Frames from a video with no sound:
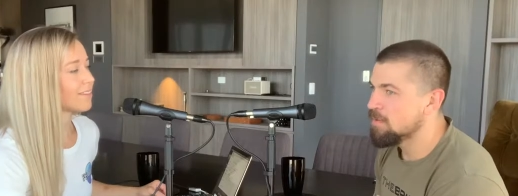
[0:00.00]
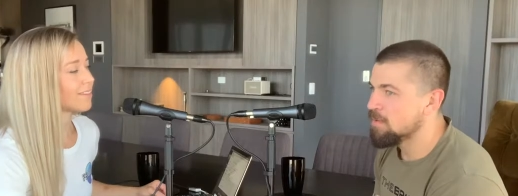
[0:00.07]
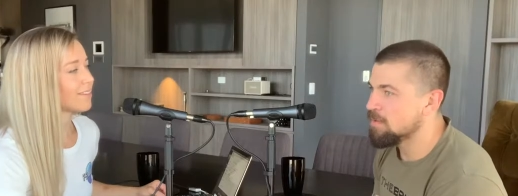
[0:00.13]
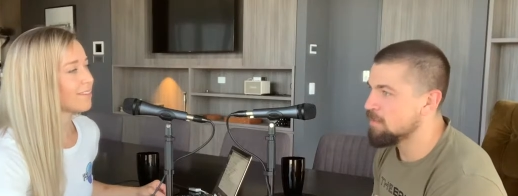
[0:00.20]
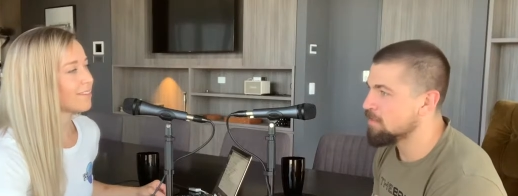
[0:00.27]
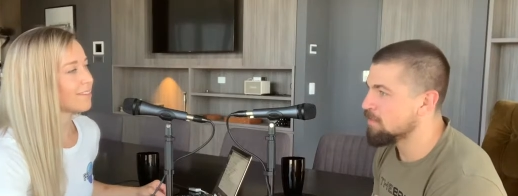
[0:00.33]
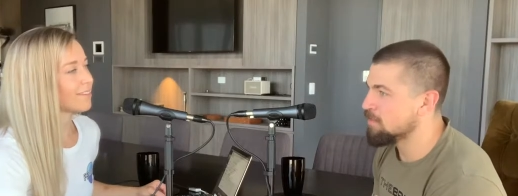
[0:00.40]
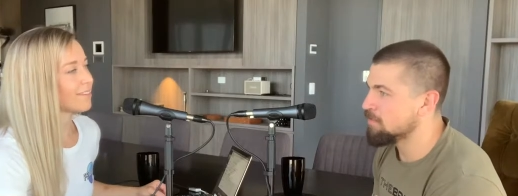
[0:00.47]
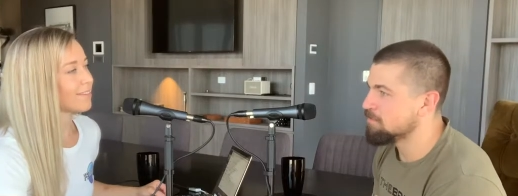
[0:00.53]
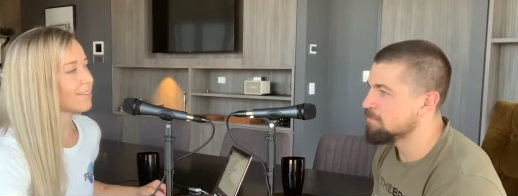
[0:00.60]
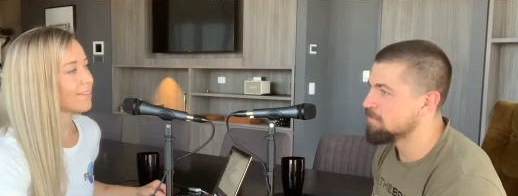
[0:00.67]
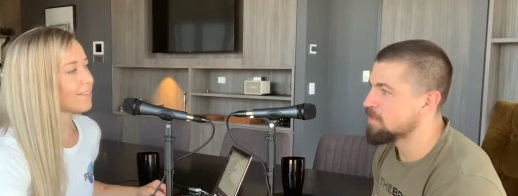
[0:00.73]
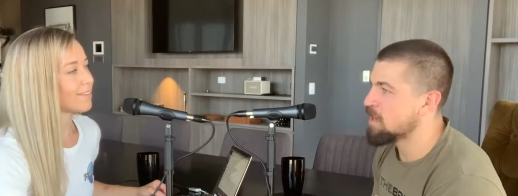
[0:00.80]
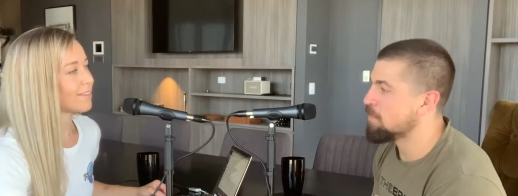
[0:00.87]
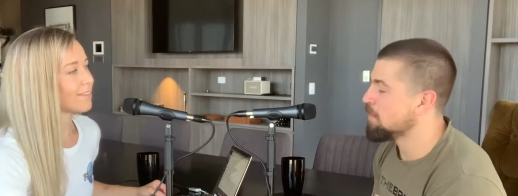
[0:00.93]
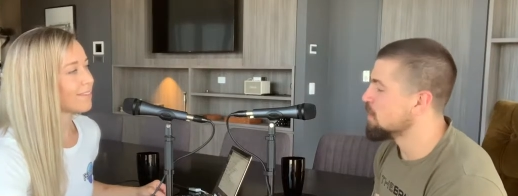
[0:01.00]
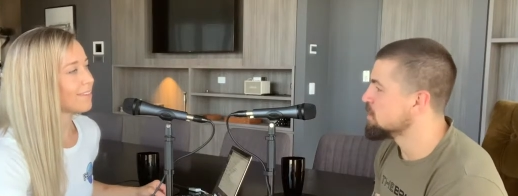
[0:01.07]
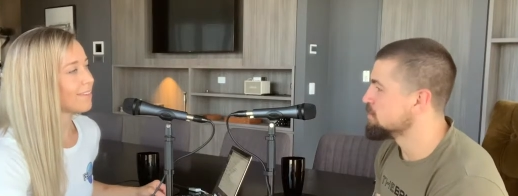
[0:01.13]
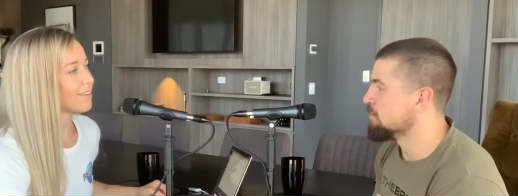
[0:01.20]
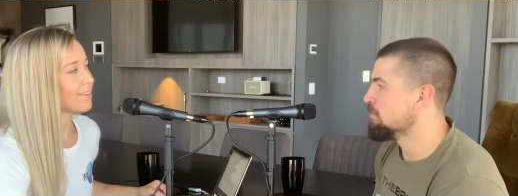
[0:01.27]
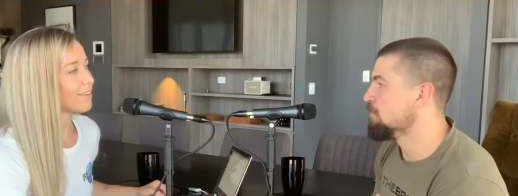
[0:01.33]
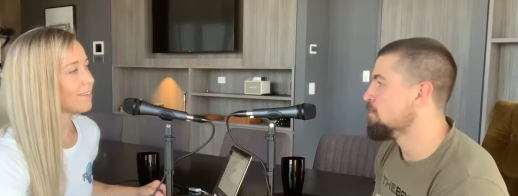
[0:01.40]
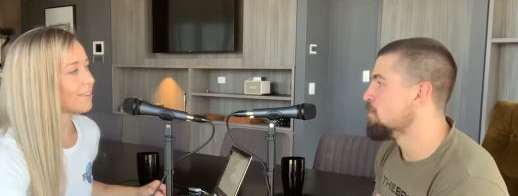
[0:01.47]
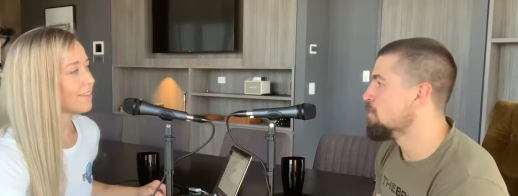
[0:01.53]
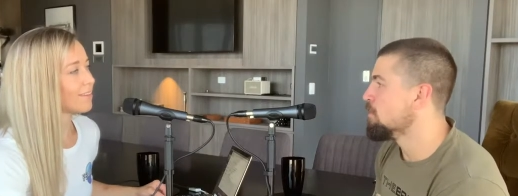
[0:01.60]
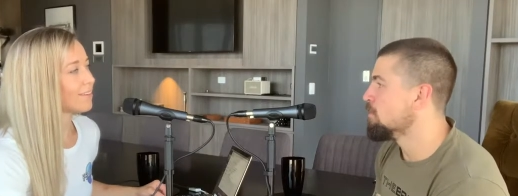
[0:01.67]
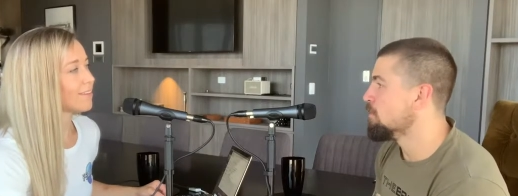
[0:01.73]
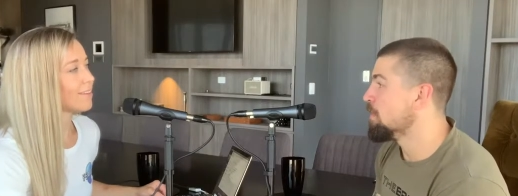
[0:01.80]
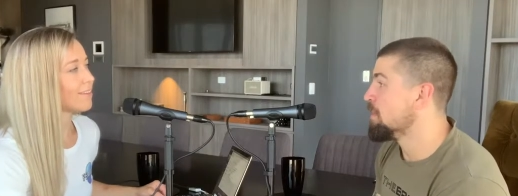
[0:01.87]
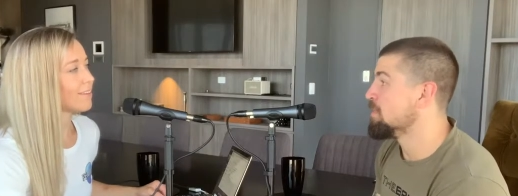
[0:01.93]
Speaker 1: either a couple hours
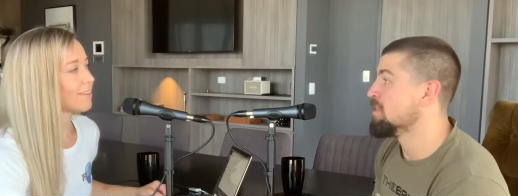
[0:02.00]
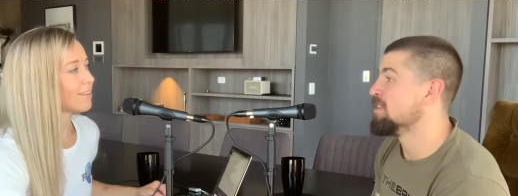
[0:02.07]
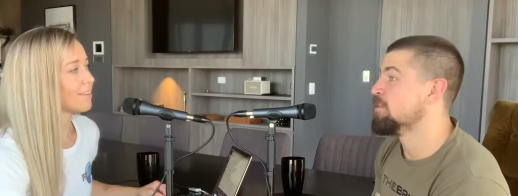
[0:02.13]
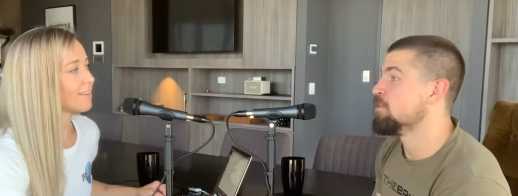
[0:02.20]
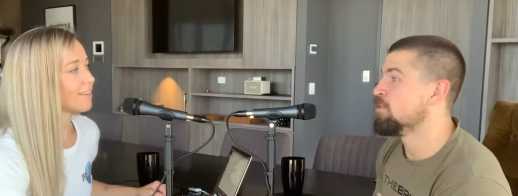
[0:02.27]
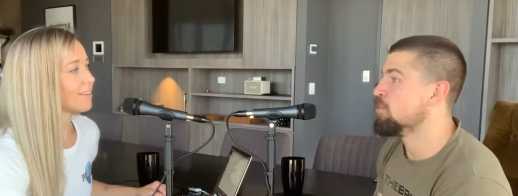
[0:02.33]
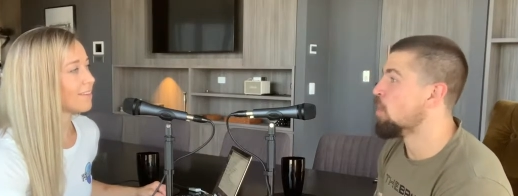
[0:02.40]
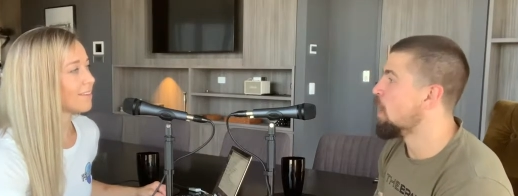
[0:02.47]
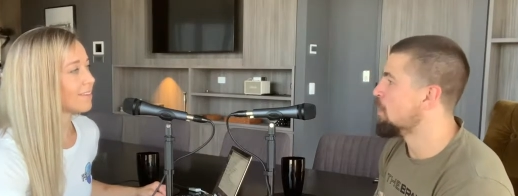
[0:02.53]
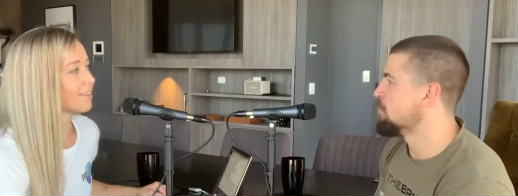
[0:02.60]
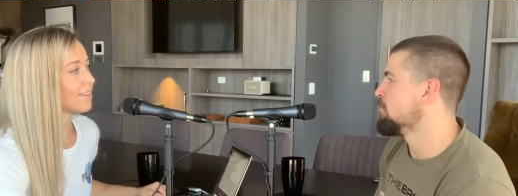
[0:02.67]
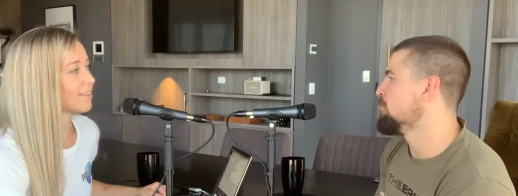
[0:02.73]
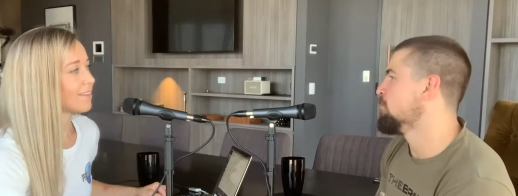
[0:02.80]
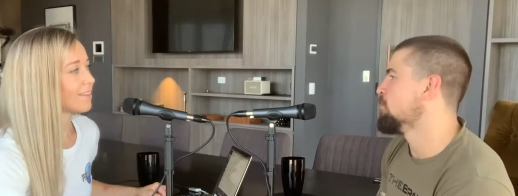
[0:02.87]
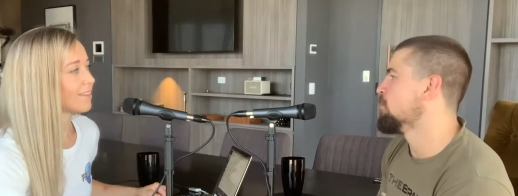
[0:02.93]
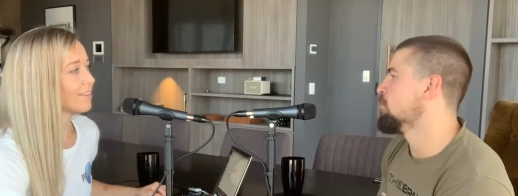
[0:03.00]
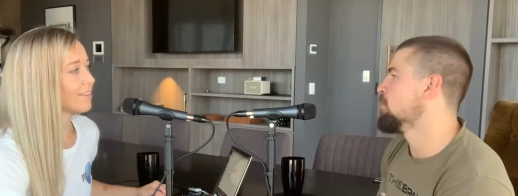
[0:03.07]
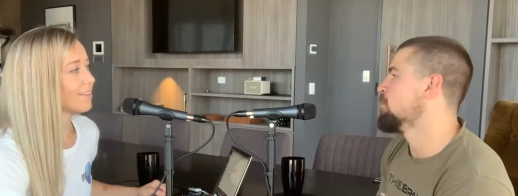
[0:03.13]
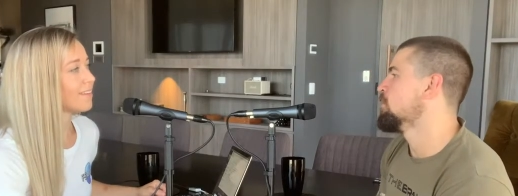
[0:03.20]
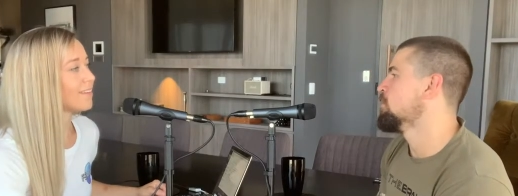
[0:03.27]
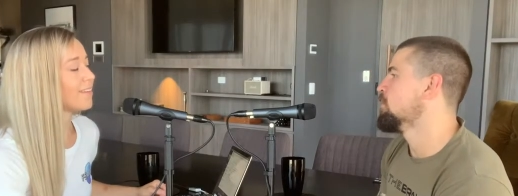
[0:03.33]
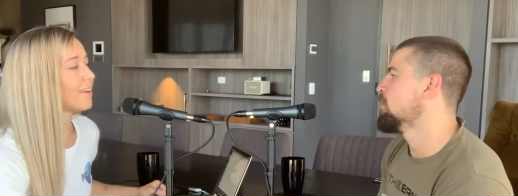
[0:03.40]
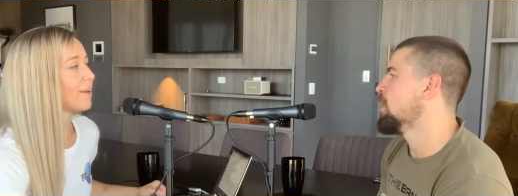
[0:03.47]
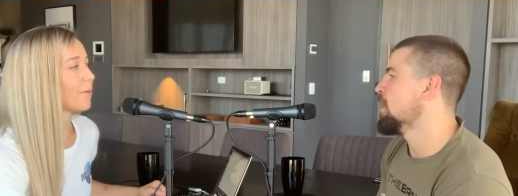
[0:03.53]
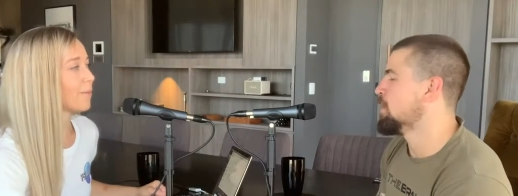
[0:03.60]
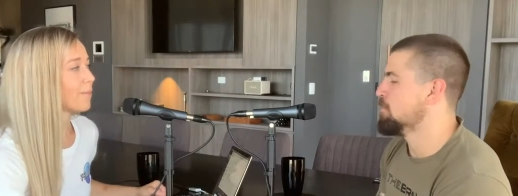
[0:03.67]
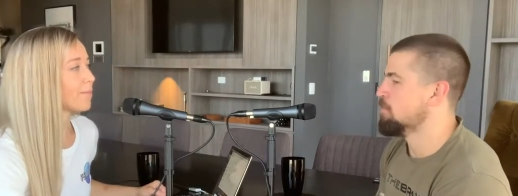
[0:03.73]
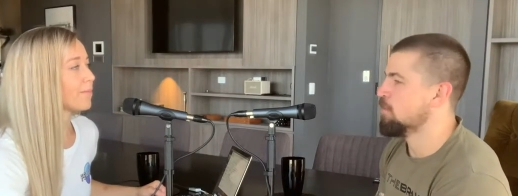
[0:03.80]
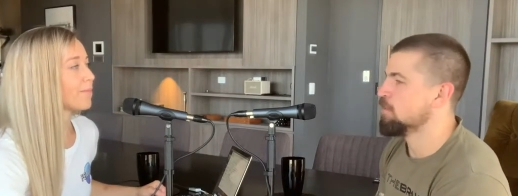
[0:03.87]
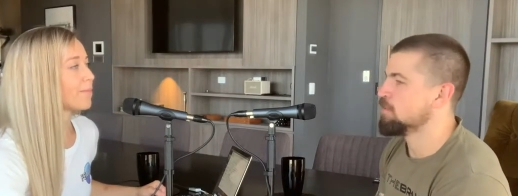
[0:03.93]
before or maybe the night before yeah.
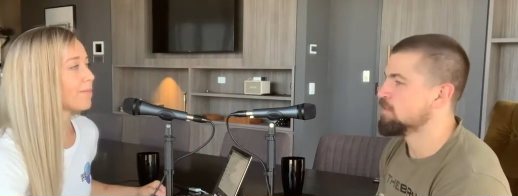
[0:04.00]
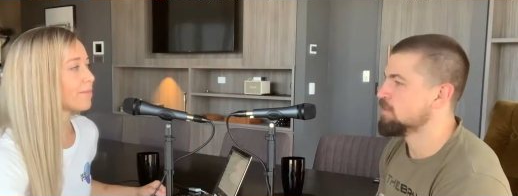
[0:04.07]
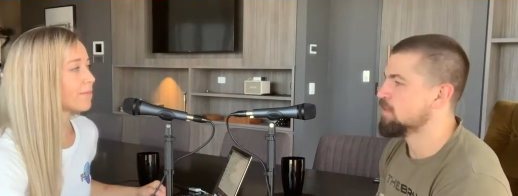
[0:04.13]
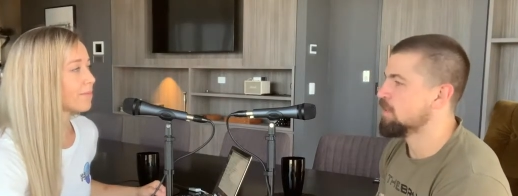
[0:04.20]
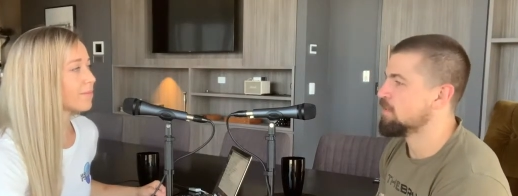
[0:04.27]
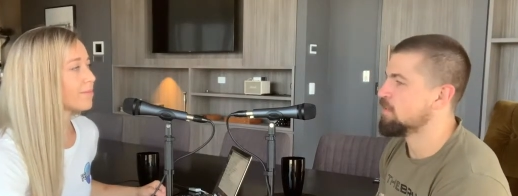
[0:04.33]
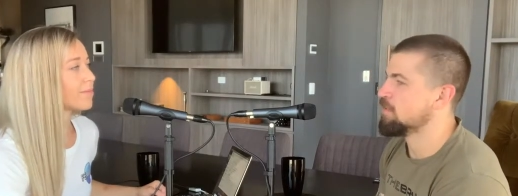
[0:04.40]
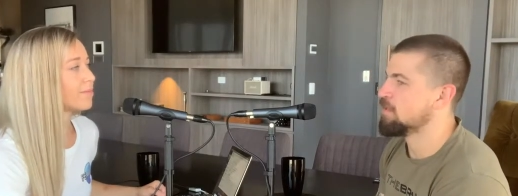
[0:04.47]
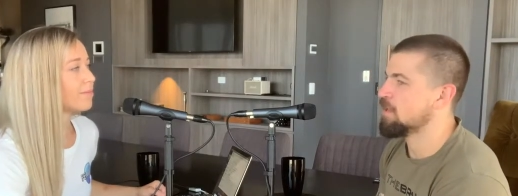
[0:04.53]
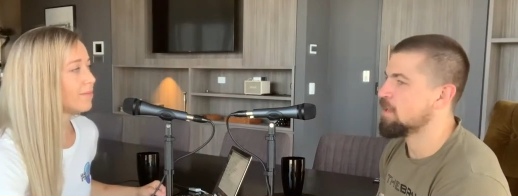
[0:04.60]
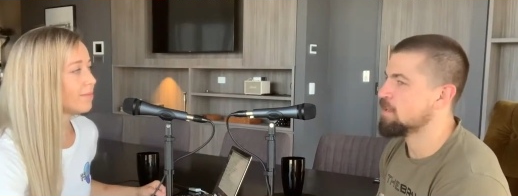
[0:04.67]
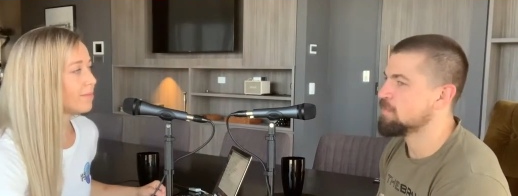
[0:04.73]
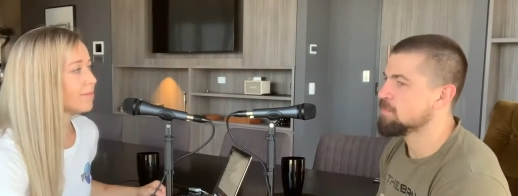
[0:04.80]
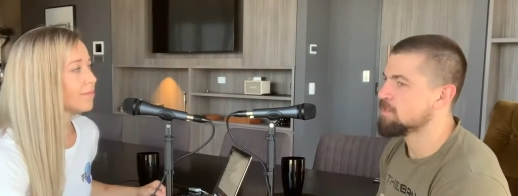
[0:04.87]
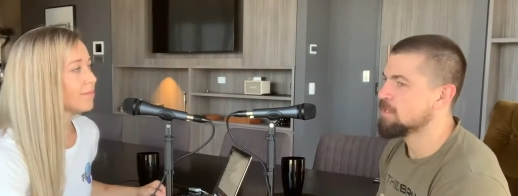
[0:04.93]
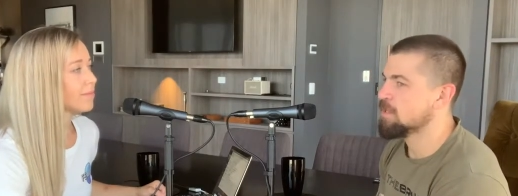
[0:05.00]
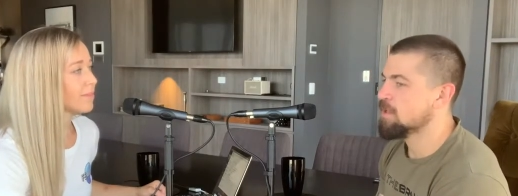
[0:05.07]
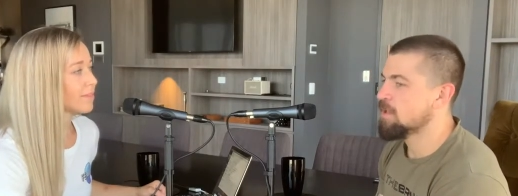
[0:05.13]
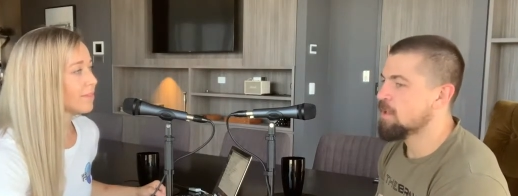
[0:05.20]
at most at the games.